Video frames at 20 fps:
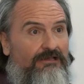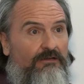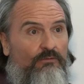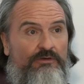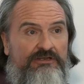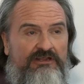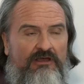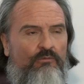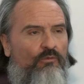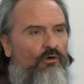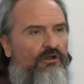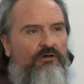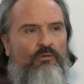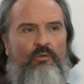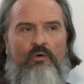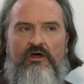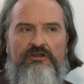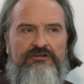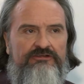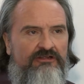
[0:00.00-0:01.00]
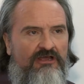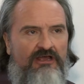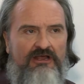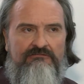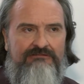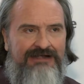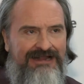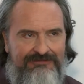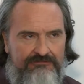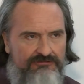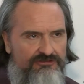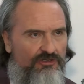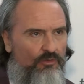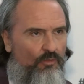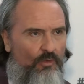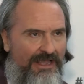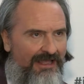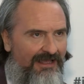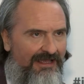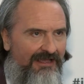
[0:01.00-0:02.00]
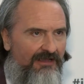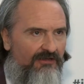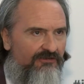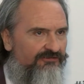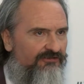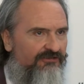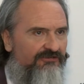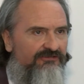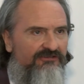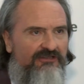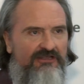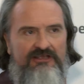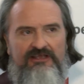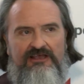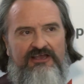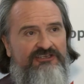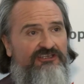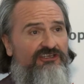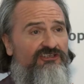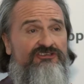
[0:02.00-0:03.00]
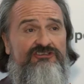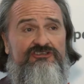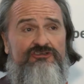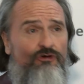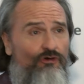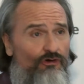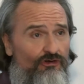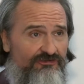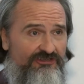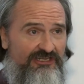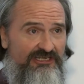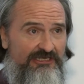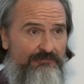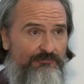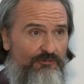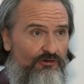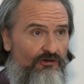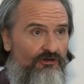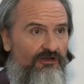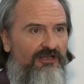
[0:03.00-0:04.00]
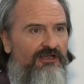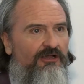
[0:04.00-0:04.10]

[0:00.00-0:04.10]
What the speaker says: We don't want to wander around your warehouses and your stores anymore.